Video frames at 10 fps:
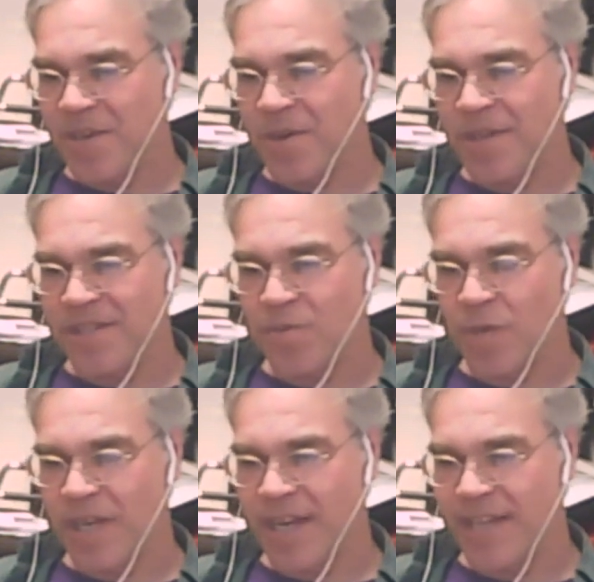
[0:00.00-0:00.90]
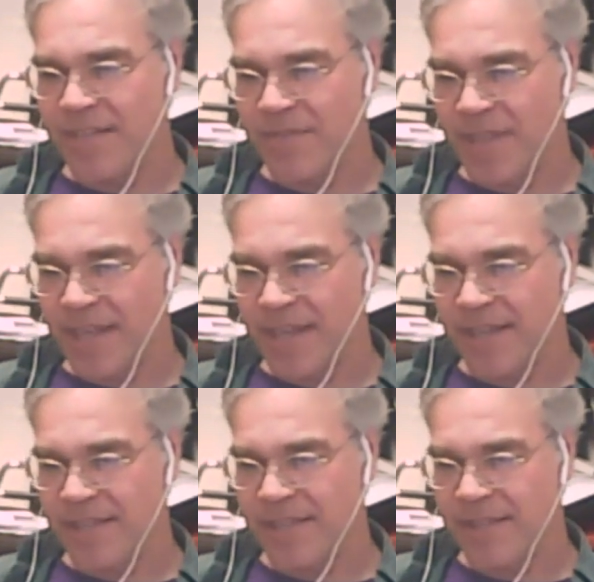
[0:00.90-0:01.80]
notice what kinds of
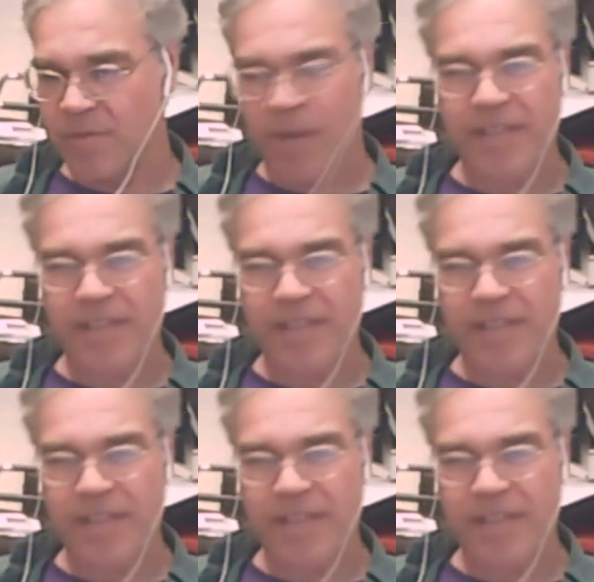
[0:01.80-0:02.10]
things,